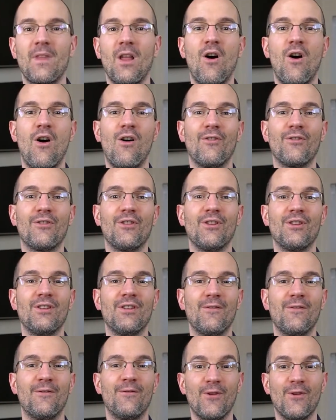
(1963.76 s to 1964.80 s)
After
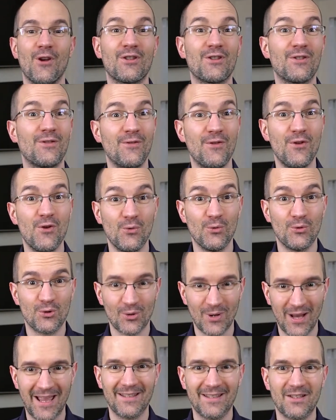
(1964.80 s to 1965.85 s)
the first few
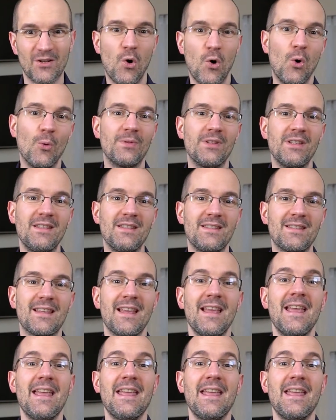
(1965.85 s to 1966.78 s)
tracked opt-ins,